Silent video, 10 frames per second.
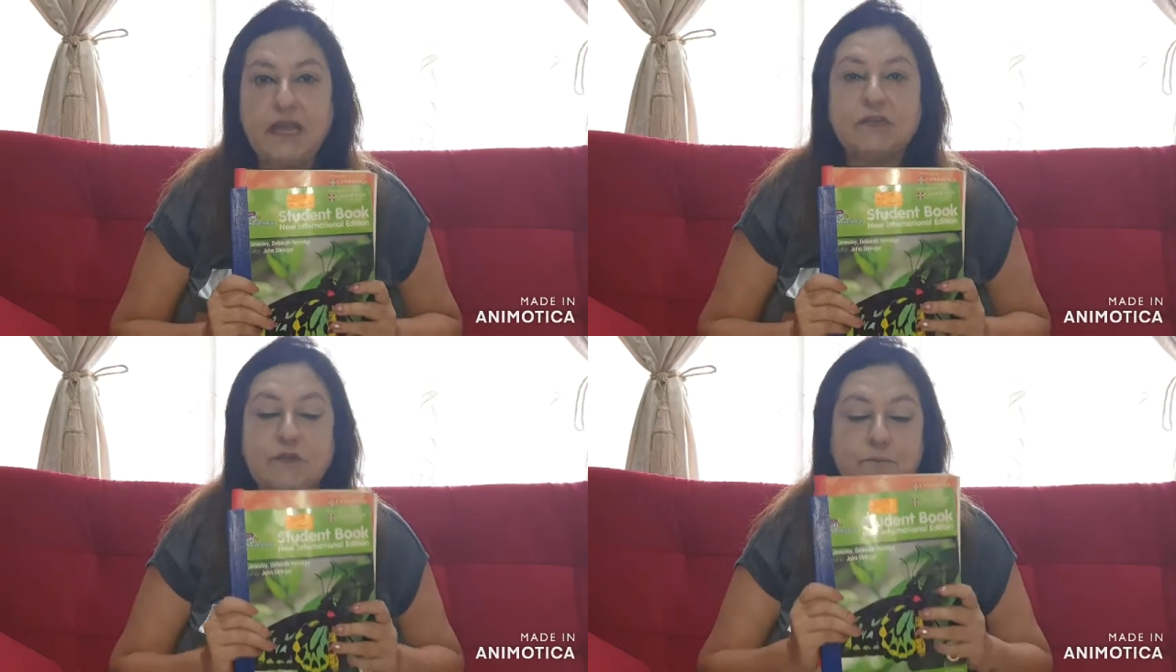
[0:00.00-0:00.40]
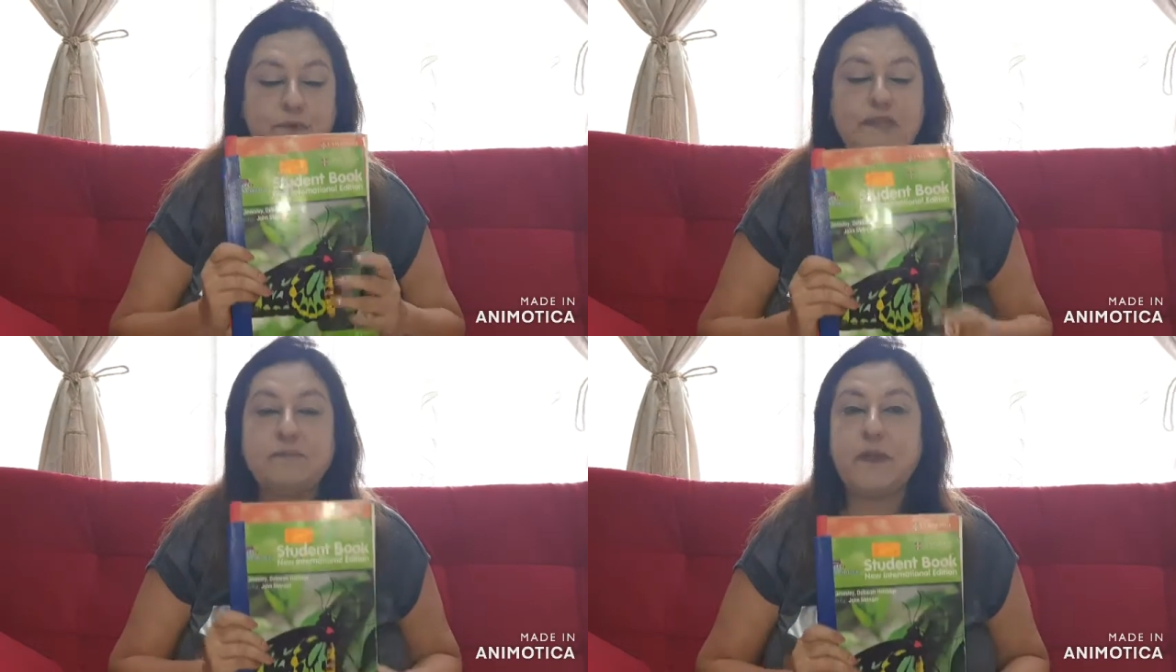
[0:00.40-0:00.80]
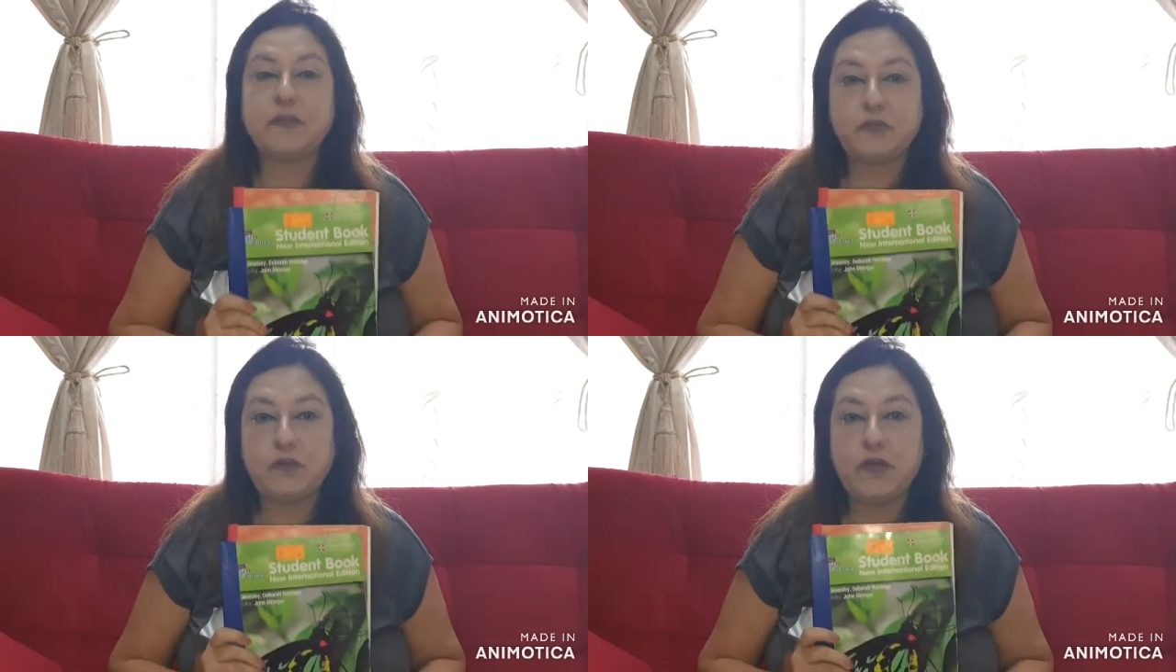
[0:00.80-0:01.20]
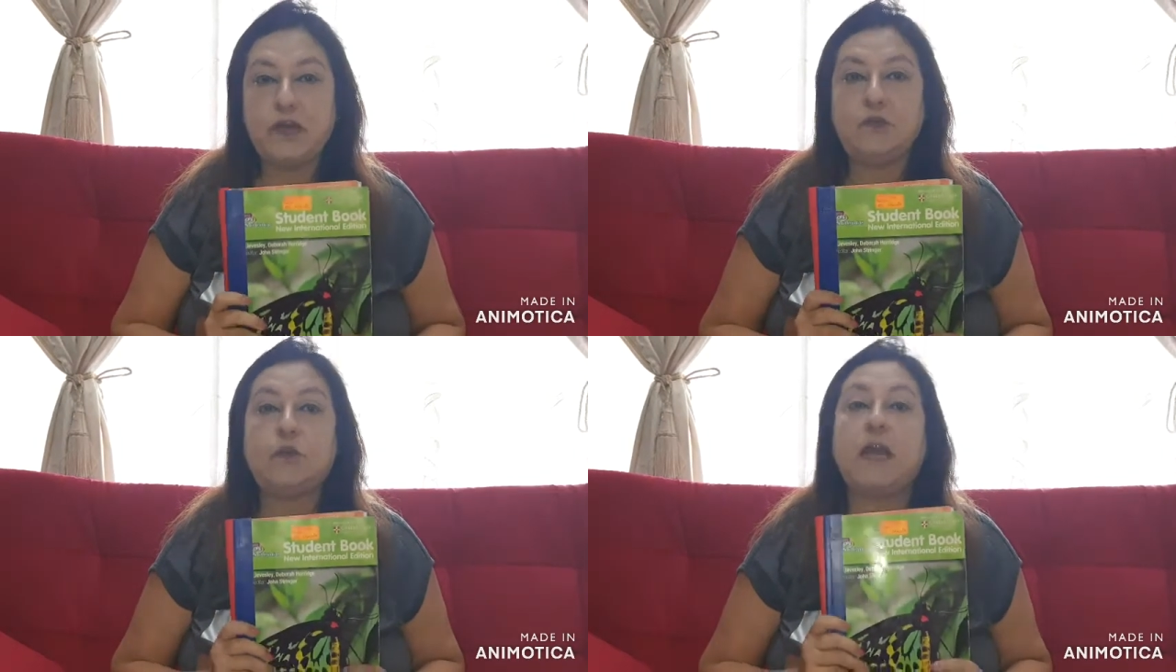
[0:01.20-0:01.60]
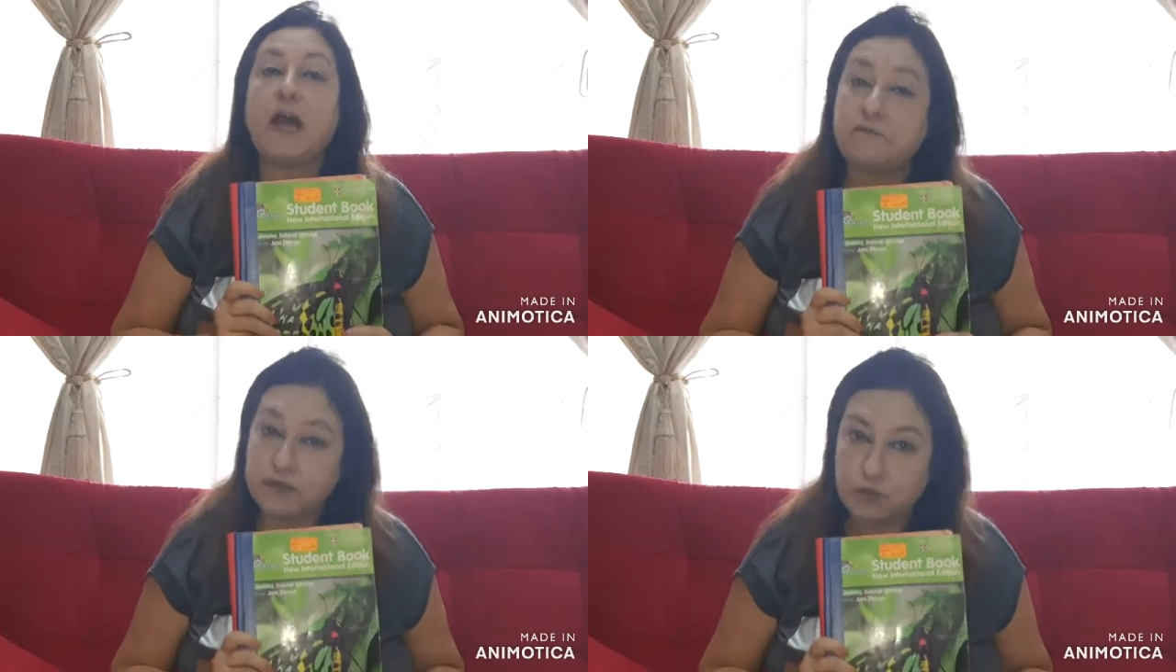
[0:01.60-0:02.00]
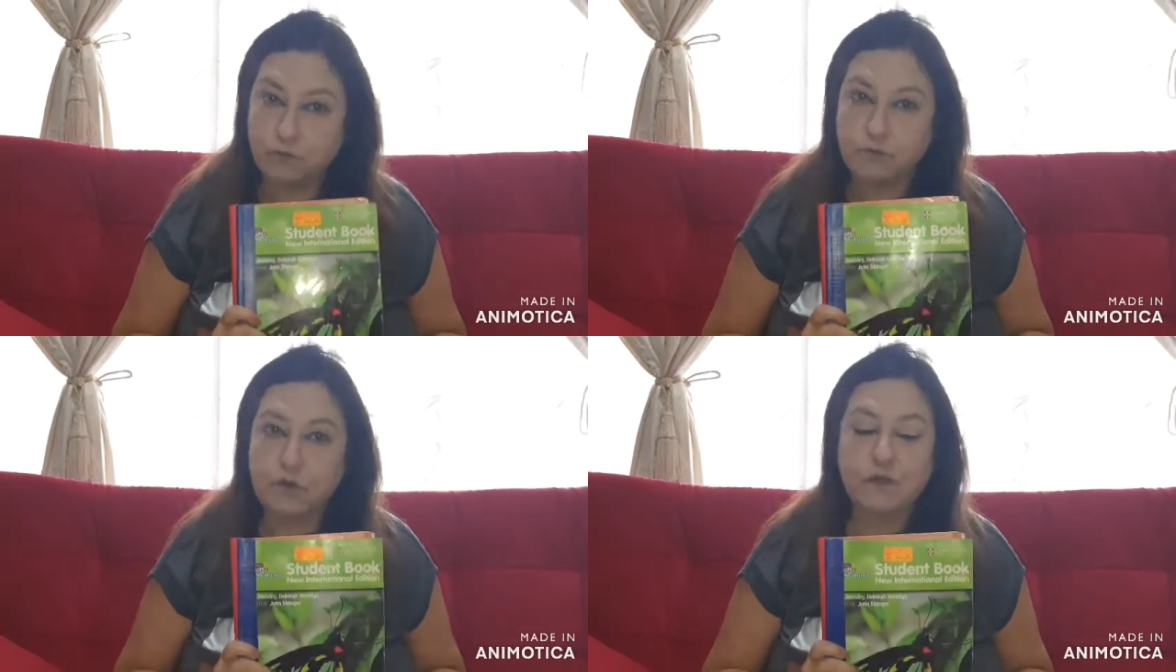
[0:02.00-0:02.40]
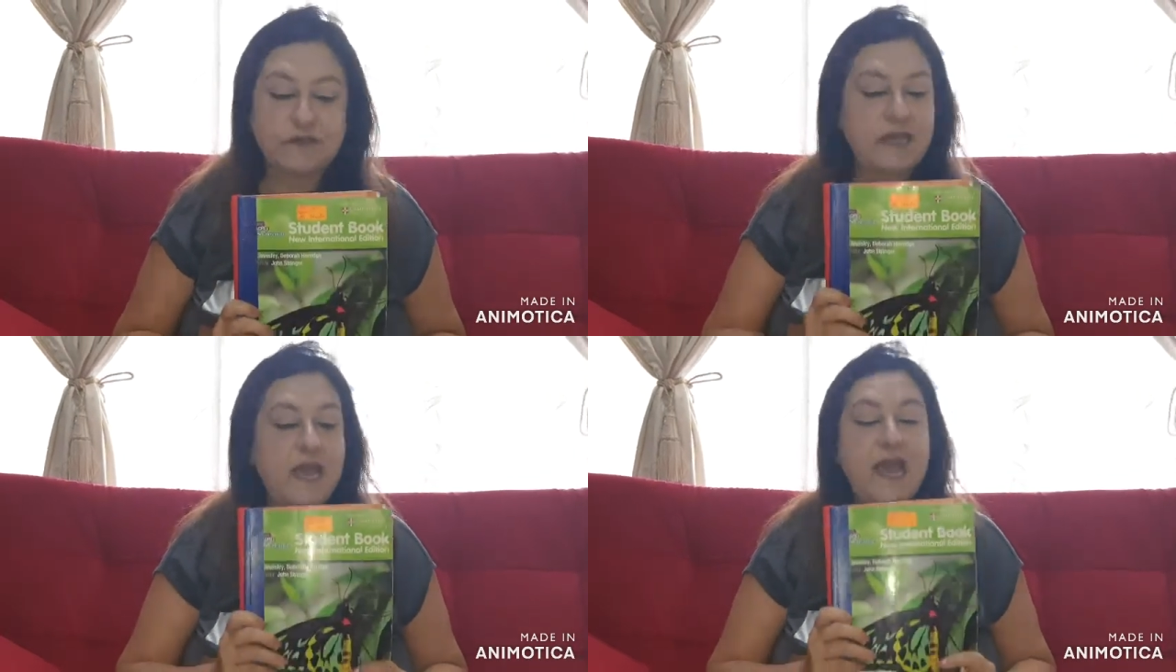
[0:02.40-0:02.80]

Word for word: So please make sure you cover your books